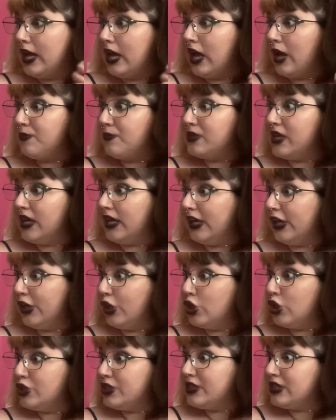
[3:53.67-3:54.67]
I'm taking
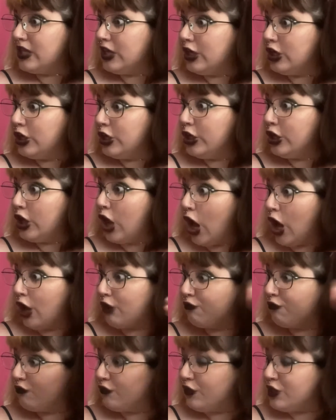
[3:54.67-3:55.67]
your sticker
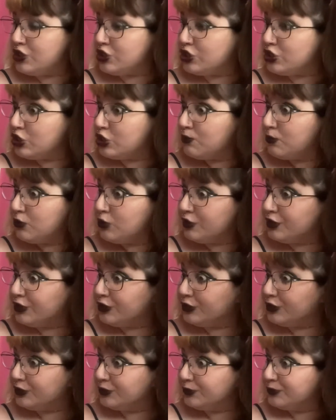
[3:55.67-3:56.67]
off the
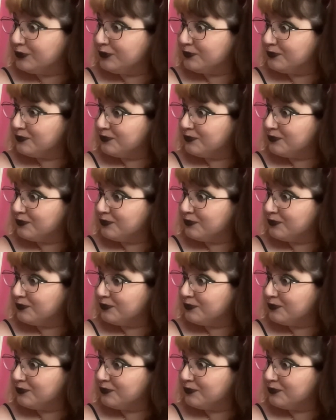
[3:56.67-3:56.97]
Subaru.